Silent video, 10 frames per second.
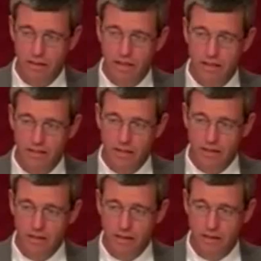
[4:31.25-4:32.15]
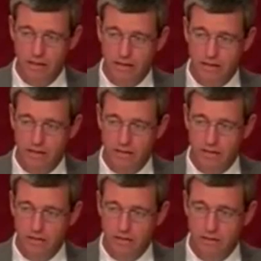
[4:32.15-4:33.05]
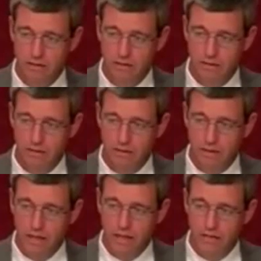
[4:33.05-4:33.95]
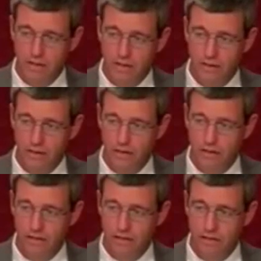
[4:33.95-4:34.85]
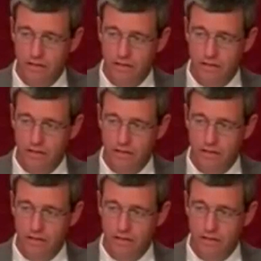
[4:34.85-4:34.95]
He is not done. He is not done.